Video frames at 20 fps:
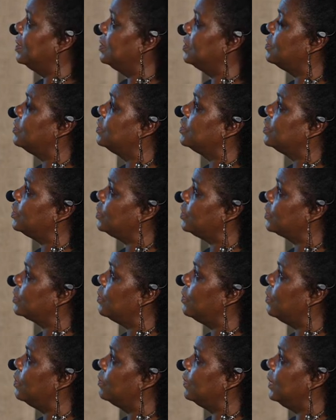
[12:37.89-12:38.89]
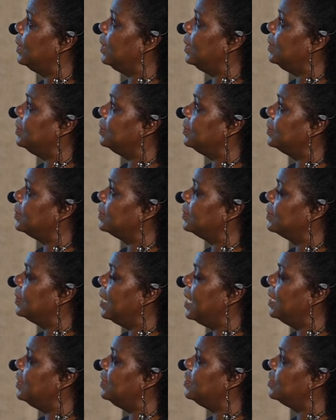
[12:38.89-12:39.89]
So it's just called rays.
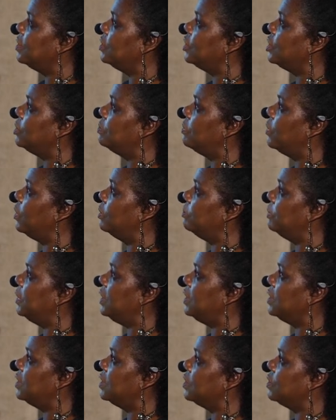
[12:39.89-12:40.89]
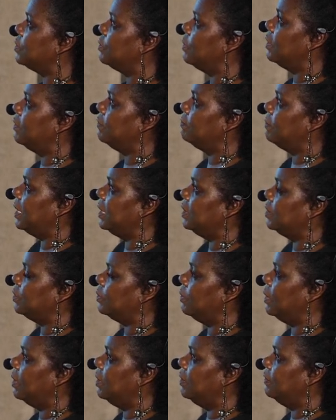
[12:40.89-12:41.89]
And these are small pieces, 12 by
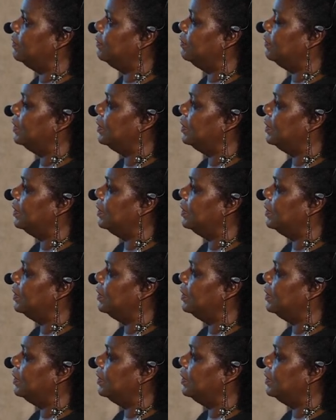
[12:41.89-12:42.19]
12.